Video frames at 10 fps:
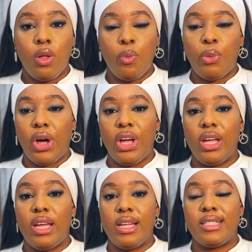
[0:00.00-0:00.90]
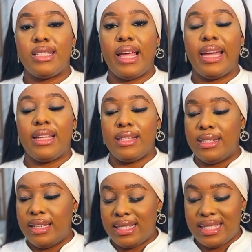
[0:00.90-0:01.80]
but it's like,
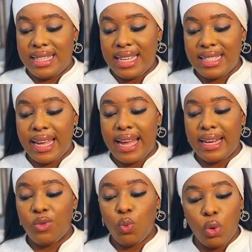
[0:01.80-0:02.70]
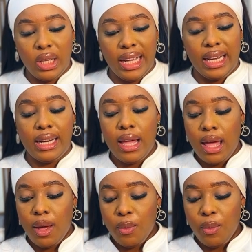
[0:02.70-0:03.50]
it's knitted, woolen,